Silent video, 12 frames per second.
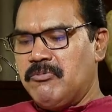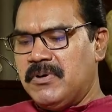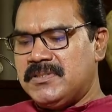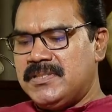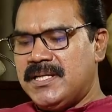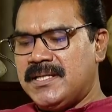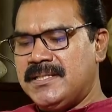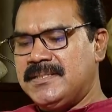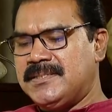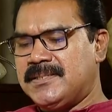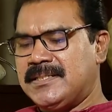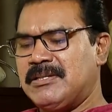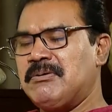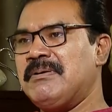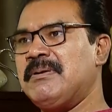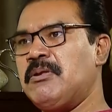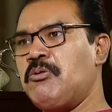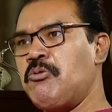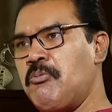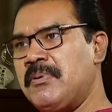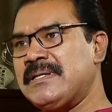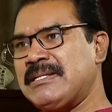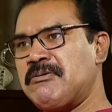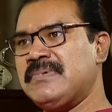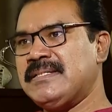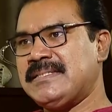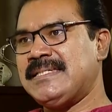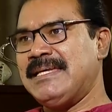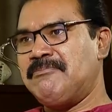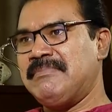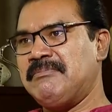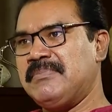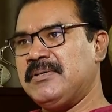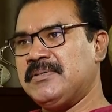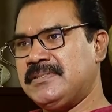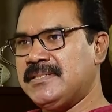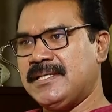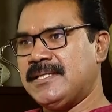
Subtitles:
Was there a discussion on Nubur Sharma's statement because it